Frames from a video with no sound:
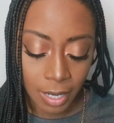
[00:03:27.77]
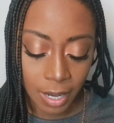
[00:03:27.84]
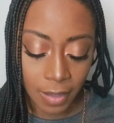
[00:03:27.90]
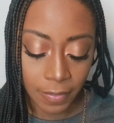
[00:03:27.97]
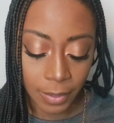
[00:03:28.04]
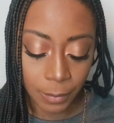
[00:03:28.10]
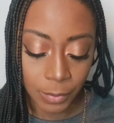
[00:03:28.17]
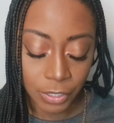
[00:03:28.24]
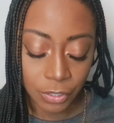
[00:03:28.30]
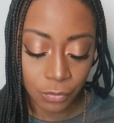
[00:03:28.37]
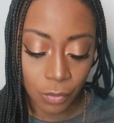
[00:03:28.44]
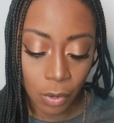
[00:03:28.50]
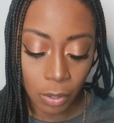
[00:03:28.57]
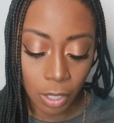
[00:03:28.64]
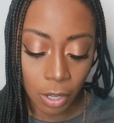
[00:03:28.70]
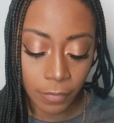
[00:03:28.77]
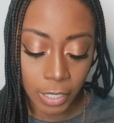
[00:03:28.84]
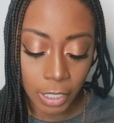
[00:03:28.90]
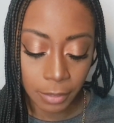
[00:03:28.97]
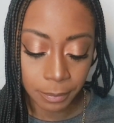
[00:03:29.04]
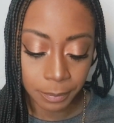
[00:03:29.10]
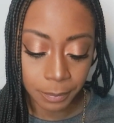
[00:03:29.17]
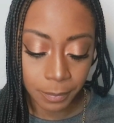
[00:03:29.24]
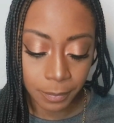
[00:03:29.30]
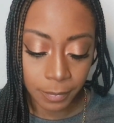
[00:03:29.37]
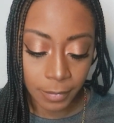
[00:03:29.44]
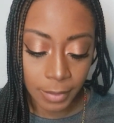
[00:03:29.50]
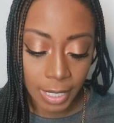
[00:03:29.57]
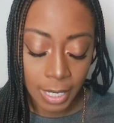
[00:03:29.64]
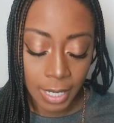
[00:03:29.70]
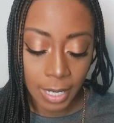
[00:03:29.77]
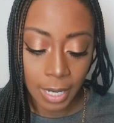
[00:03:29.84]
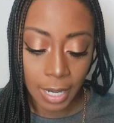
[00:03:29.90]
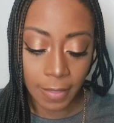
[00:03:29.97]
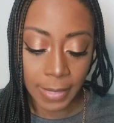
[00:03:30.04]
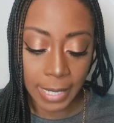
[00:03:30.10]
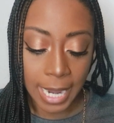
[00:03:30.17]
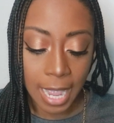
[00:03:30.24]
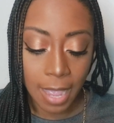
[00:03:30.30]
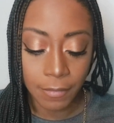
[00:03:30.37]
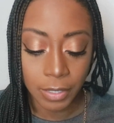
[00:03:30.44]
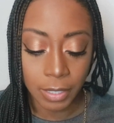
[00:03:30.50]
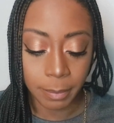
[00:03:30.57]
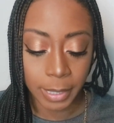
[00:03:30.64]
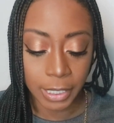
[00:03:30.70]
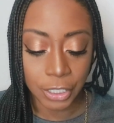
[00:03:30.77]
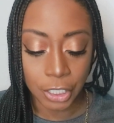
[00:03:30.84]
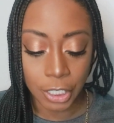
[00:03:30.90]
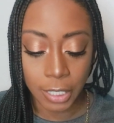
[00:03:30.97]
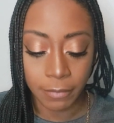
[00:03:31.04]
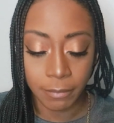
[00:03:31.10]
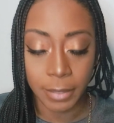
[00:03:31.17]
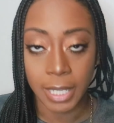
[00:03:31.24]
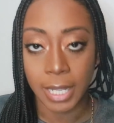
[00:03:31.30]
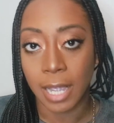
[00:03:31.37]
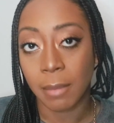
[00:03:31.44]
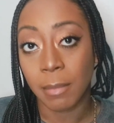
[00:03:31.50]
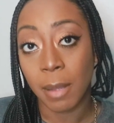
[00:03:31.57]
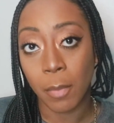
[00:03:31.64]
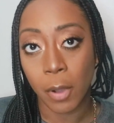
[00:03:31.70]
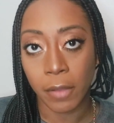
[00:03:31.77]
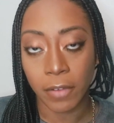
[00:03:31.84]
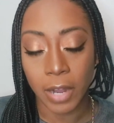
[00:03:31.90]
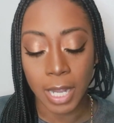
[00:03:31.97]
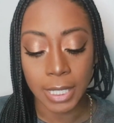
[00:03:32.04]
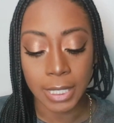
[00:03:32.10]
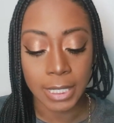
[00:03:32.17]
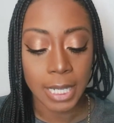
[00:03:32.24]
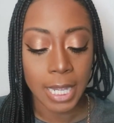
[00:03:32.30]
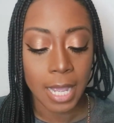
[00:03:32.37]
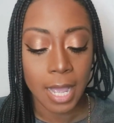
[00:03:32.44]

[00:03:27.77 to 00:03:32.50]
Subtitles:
And then we scroll over, and then I have a picture of me and my boyfriend.